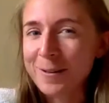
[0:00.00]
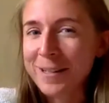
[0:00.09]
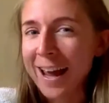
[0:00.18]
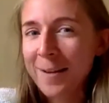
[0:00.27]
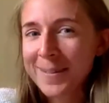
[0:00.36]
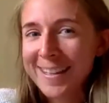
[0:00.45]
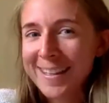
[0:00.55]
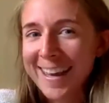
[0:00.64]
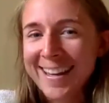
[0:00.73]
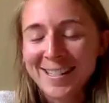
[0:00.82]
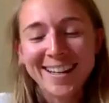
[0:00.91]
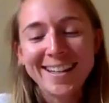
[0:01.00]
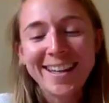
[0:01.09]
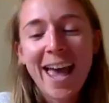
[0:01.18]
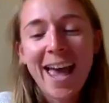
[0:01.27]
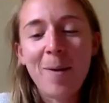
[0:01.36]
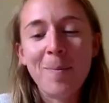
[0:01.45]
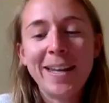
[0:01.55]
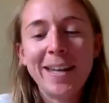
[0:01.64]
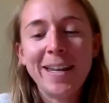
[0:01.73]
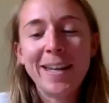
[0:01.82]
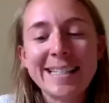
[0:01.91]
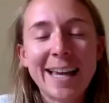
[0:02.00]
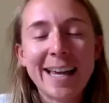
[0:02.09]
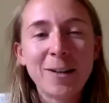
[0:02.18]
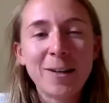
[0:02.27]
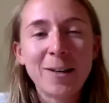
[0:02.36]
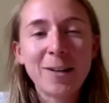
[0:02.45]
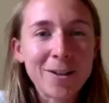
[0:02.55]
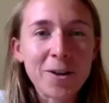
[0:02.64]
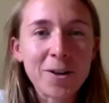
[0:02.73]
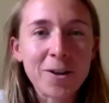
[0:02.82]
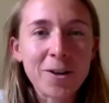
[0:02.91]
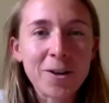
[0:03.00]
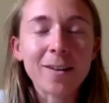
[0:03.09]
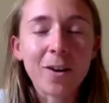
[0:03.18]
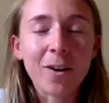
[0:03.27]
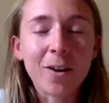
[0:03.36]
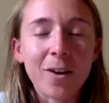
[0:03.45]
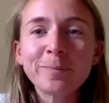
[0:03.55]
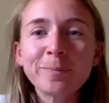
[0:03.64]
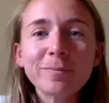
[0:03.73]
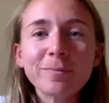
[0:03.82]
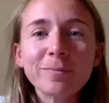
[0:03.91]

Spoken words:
a few times-ish. And he said, when you know, you know.